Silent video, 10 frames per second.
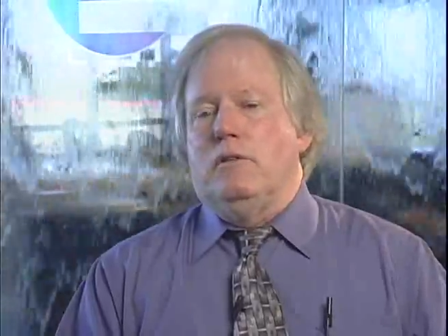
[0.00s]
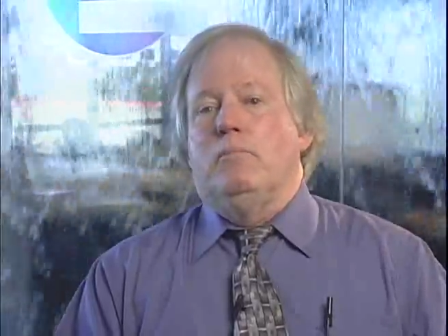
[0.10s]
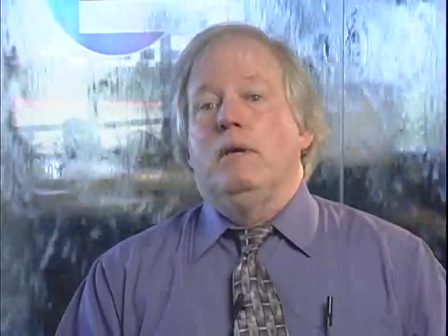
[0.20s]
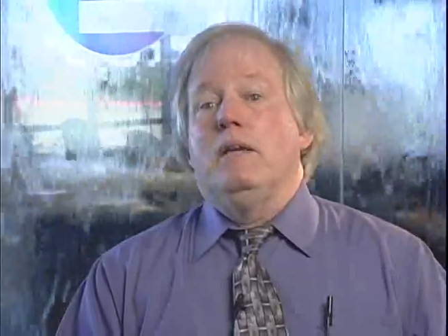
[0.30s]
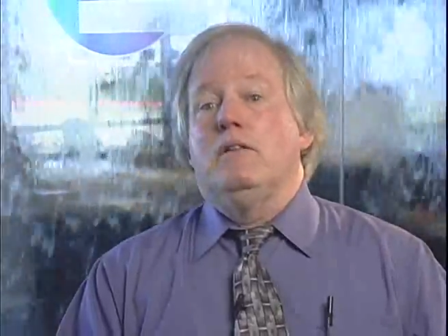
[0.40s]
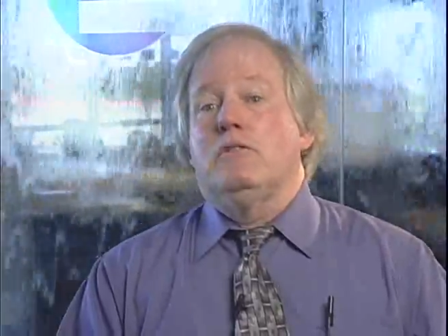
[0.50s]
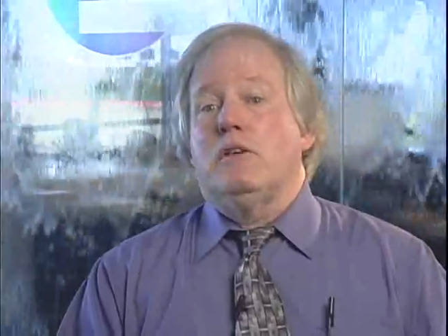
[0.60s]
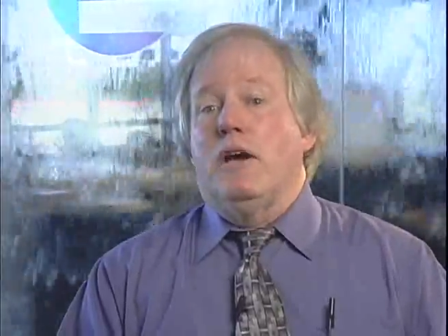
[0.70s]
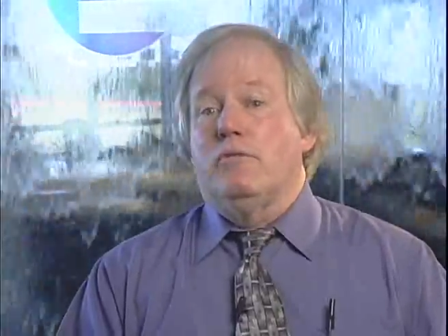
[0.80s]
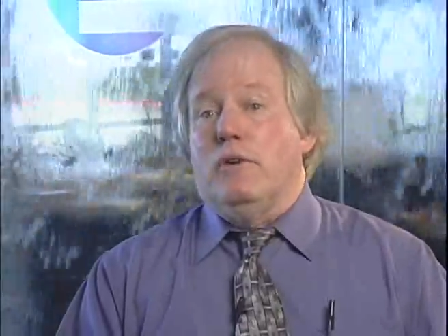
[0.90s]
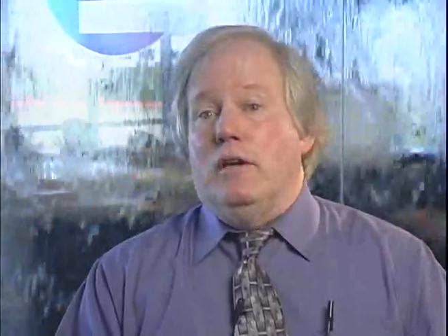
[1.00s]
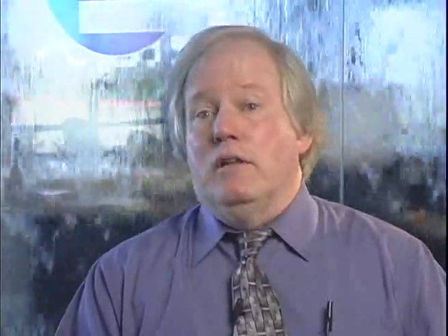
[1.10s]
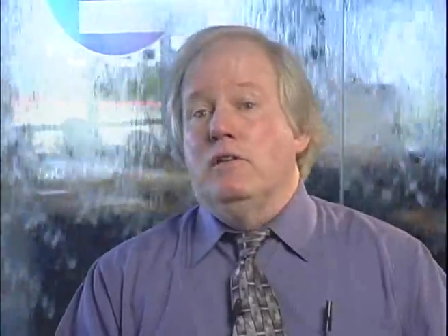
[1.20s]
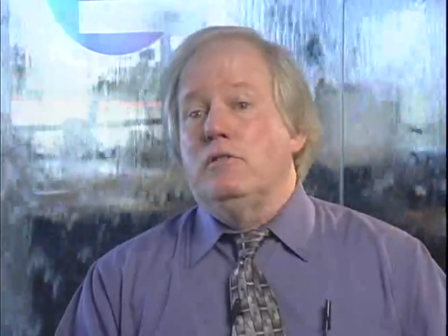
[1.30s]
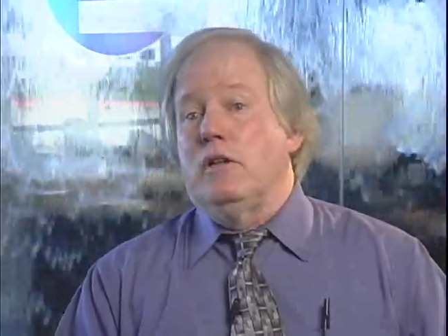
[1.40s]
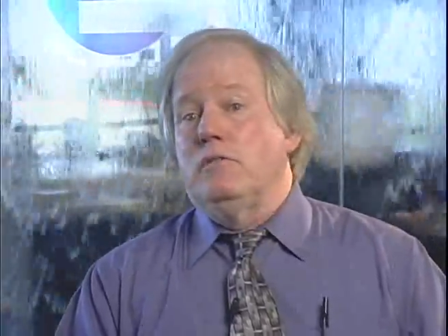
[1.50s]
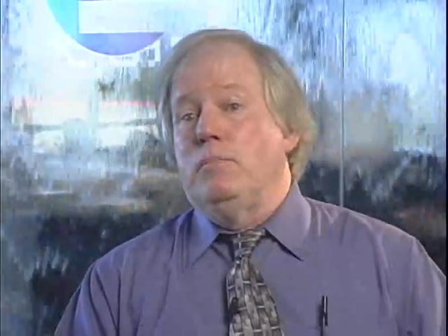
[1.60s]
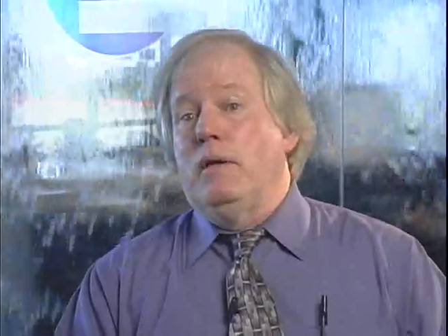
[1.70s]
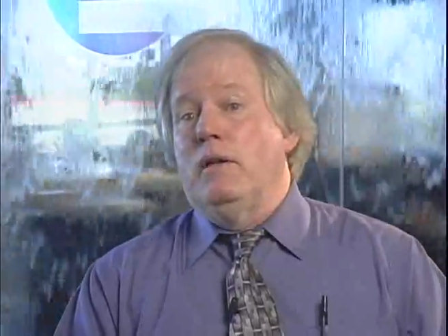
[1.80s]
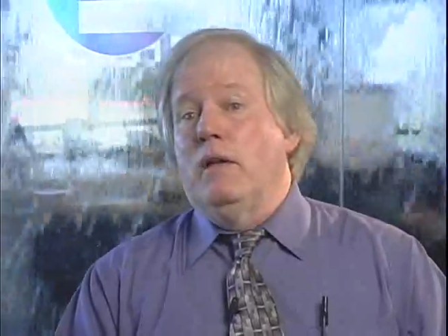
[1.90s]
the big discovery, and this has
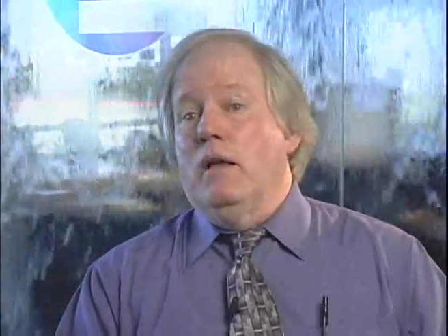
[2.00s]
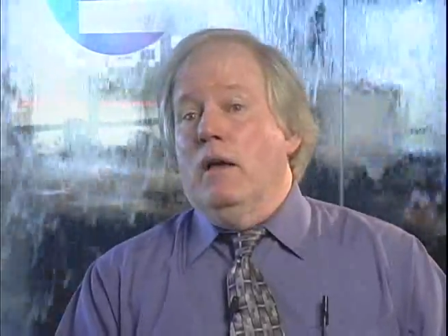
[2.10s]
been